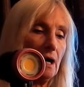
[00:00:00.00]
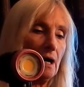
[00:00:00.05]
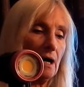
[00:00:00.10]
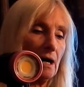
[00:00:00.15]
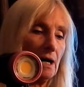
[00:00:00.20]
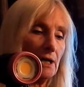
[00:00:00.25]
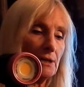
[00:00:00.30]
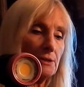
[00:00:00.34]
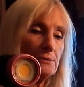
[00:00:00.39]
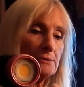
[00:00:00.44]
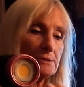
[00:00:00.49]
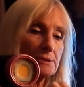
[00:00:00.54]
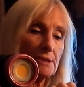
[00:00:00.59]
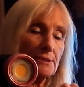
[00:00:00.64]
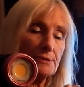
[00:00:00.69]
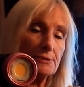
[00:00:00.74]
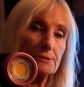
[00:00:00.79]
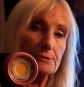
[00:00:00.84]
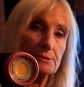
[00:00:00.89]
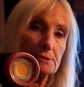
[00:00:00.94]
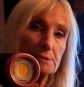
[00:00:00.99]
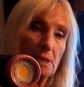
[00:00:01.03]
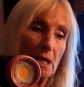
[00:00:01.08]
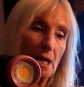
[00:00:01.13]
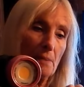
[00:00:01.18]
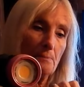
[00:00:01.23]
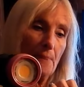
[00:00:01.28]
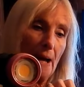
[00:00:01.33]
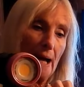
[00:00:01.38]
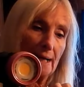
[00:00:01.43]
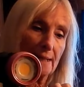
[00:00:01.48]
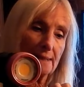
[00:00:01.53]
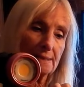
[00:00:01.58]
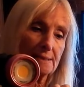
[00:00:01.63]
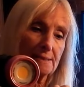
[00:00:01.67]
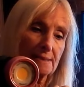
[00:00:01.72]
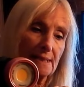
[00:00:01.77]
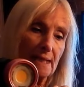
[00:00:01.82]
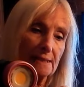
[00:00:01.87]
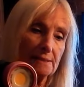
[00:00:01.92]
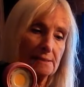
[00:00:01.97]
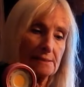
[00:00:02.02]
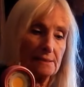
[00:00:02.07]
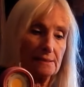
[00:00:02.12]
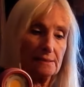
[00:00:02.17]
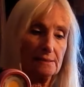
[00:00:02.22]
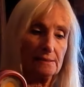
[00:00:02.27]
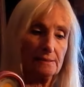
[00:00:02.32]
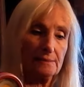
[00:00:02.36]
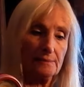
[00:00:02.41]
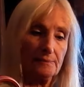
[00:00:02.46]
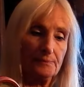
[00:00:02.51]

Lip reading: I also use a backscatter